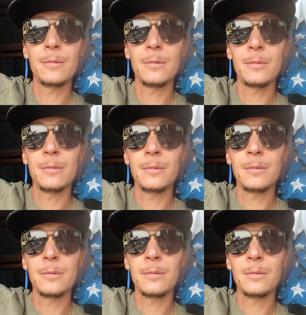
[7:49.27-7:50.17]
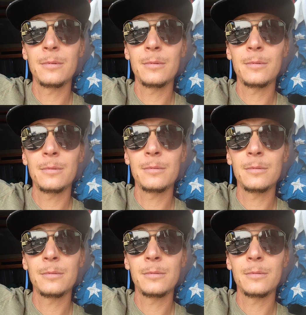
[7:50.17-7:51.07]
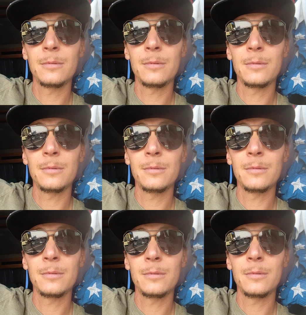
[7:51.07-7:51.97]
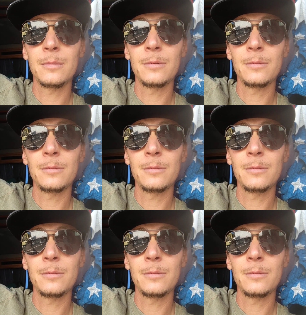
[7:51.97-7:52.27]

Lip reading: Nothing is said.